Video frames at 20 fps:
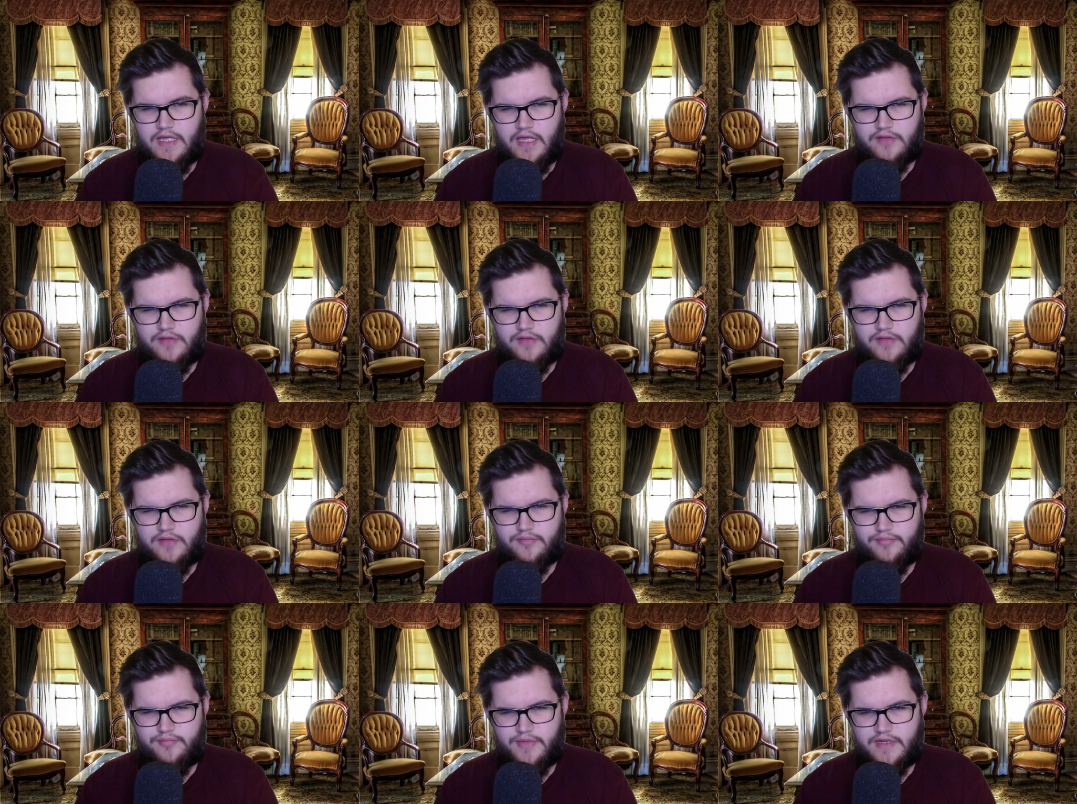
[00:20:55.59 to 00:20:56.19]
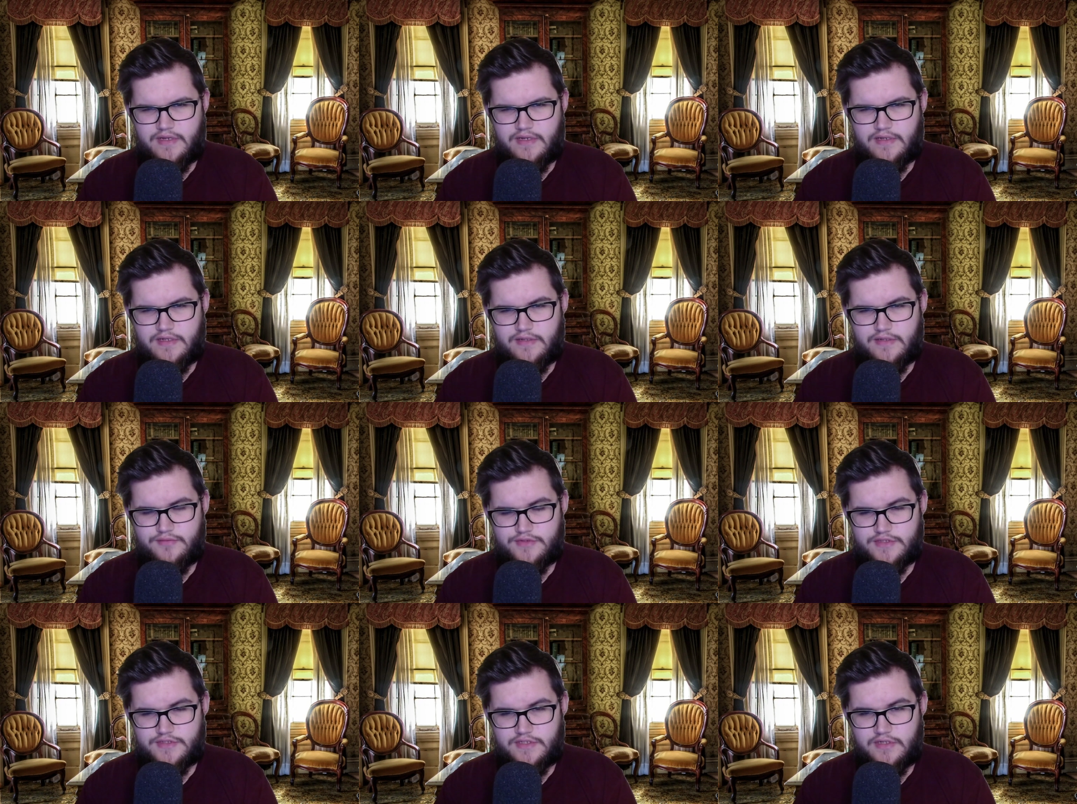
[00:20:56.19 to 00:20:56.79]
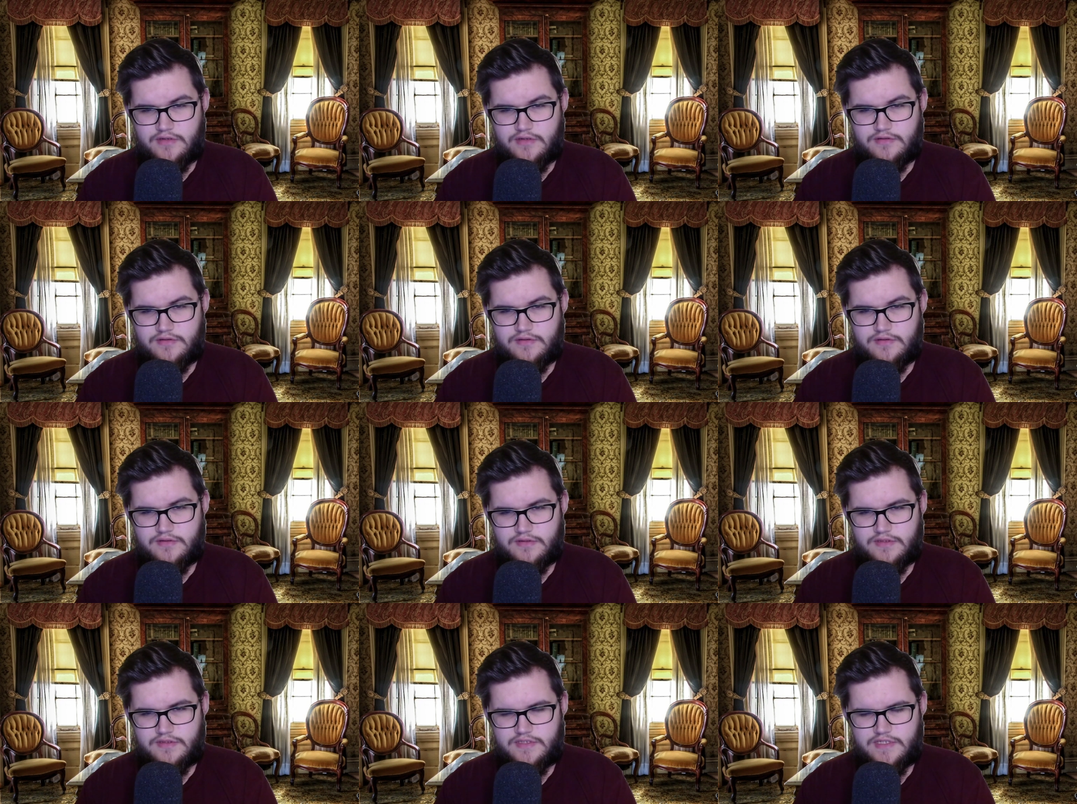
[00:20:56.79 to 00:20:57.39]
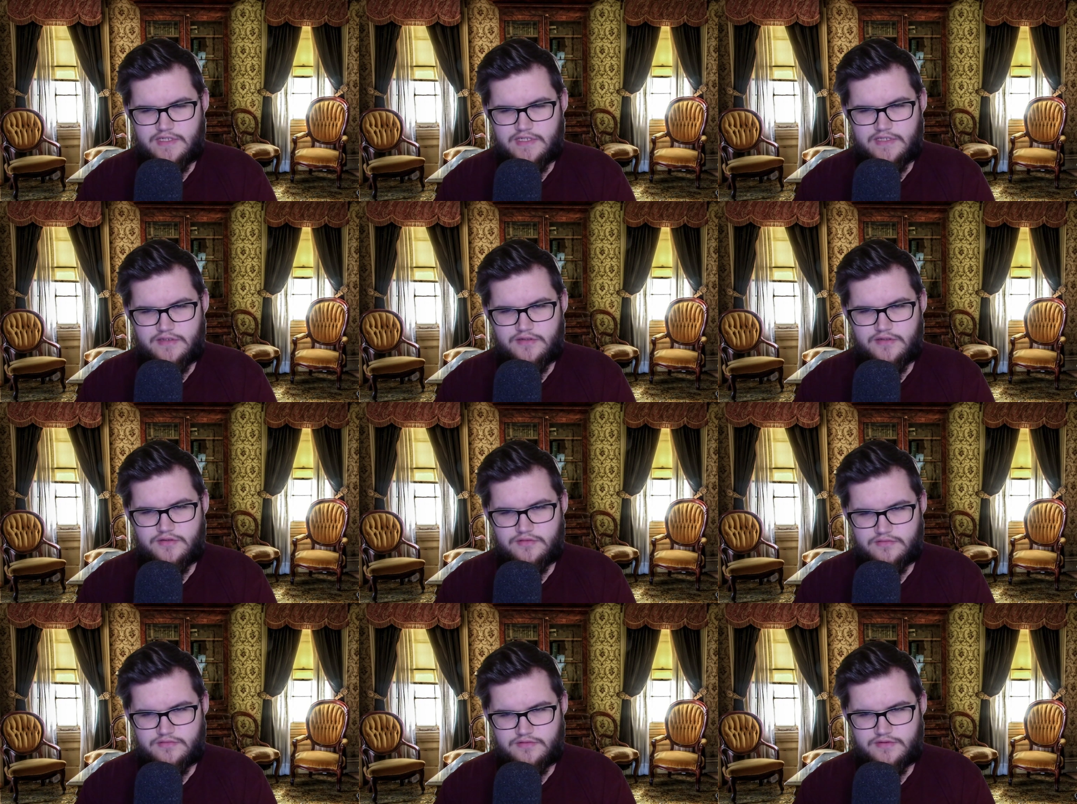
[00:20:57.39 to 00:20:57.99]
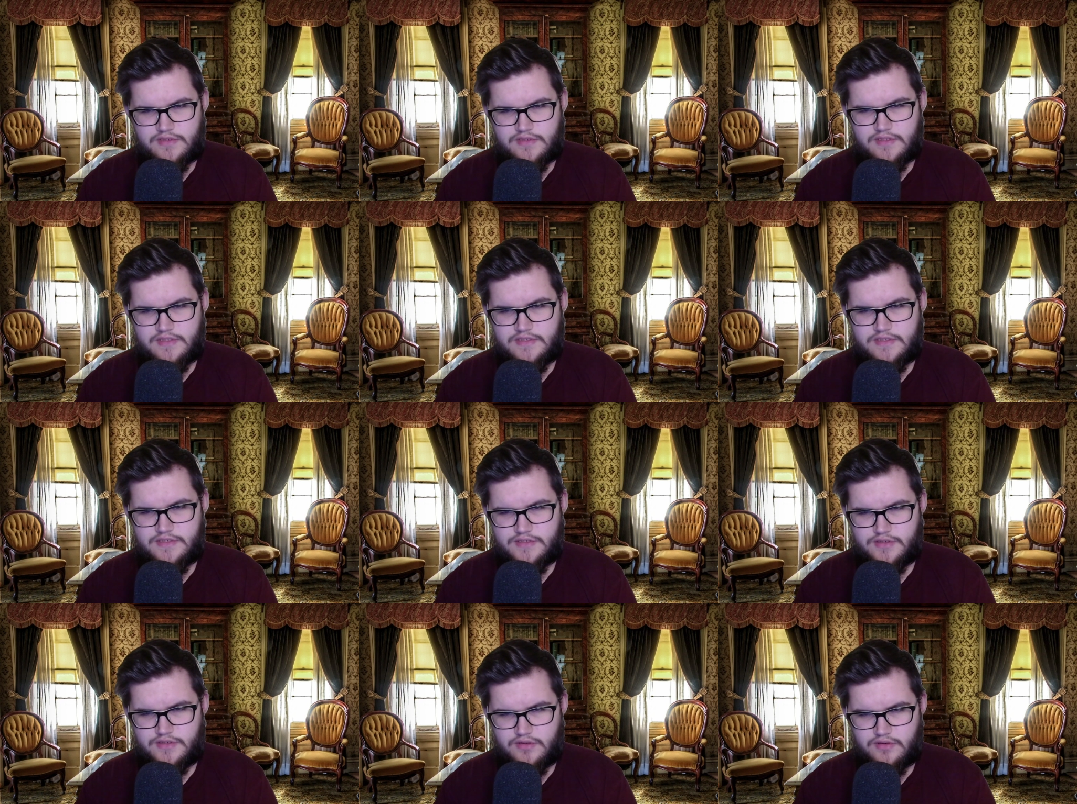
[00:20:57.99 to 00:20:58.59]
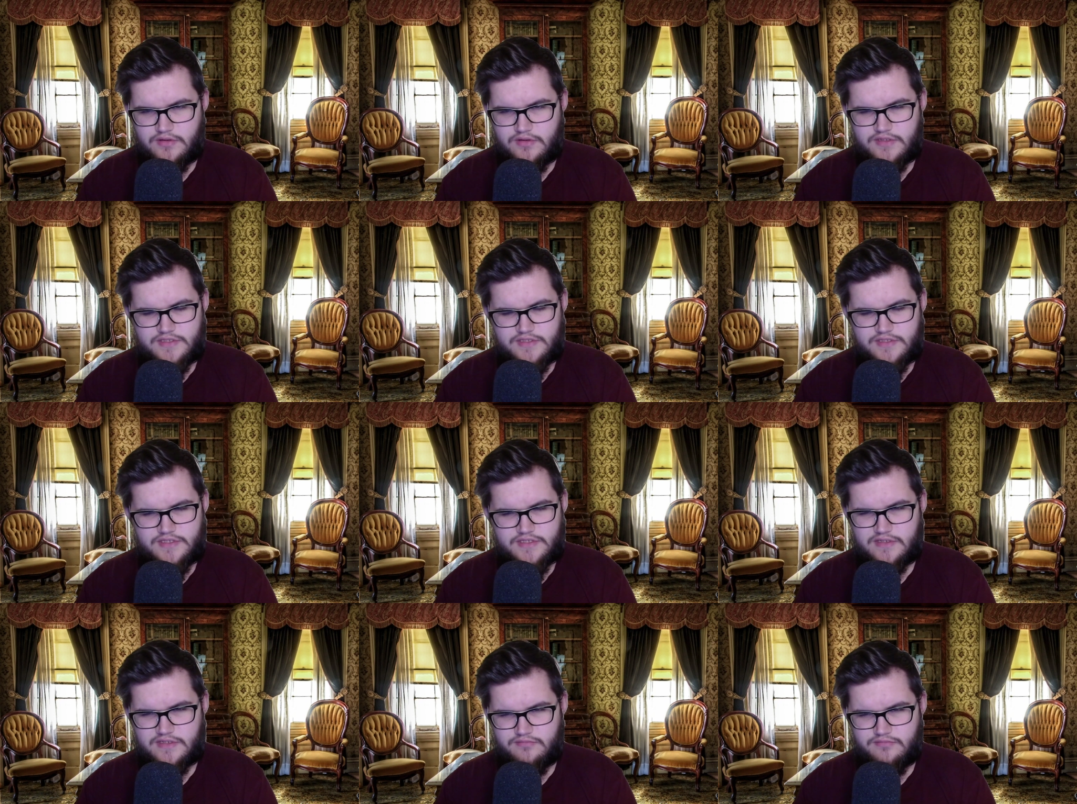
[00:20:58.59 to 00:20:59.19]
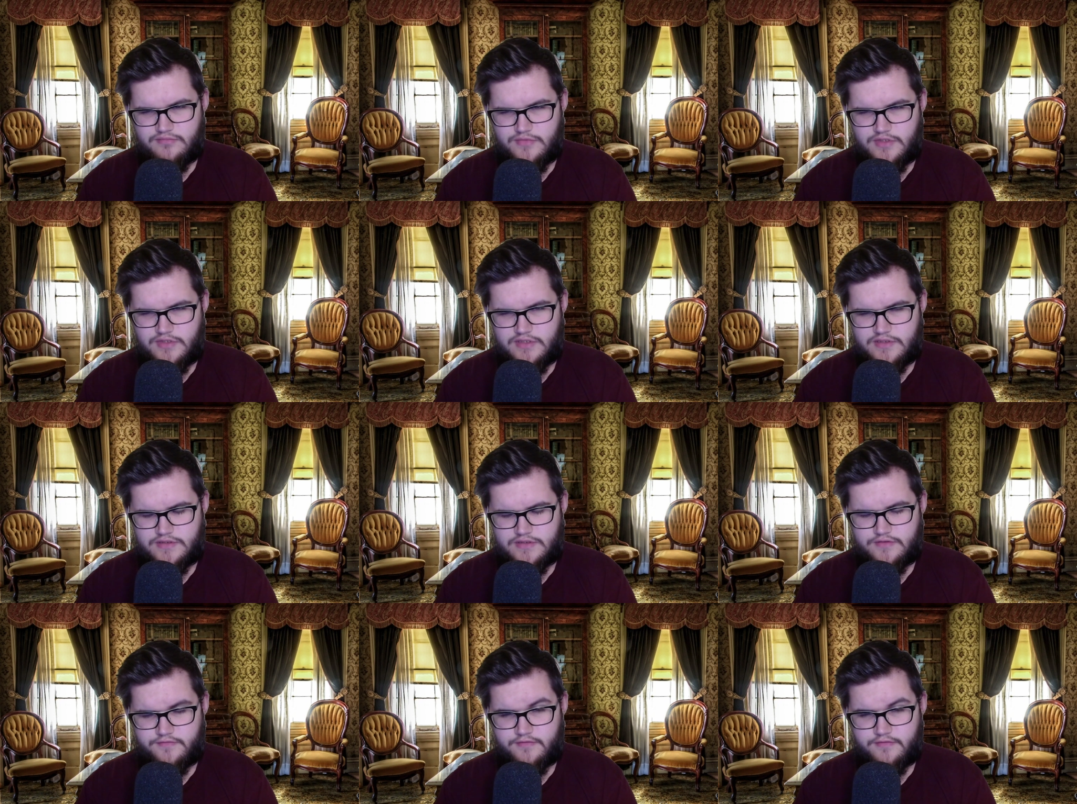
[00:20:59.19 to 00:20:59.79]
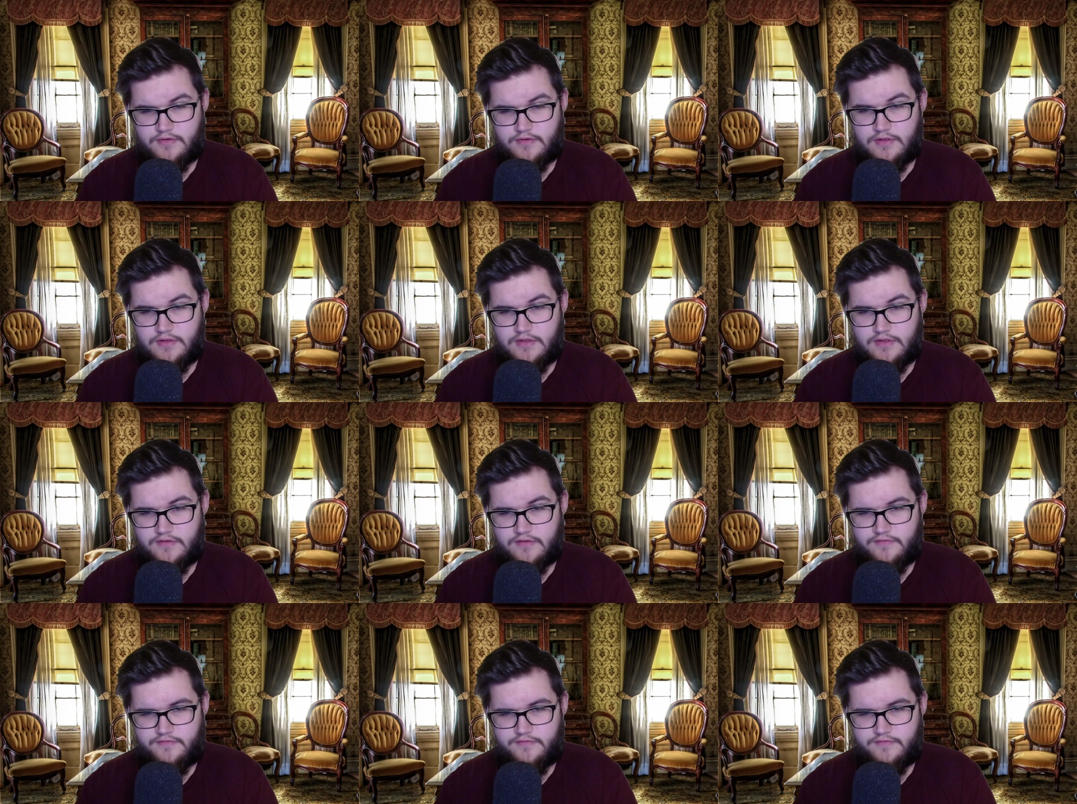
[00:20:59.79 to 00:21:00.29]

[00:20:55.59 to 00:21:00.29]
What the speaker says: and when Bingley was gone, Jane constantly sought the same means of relief.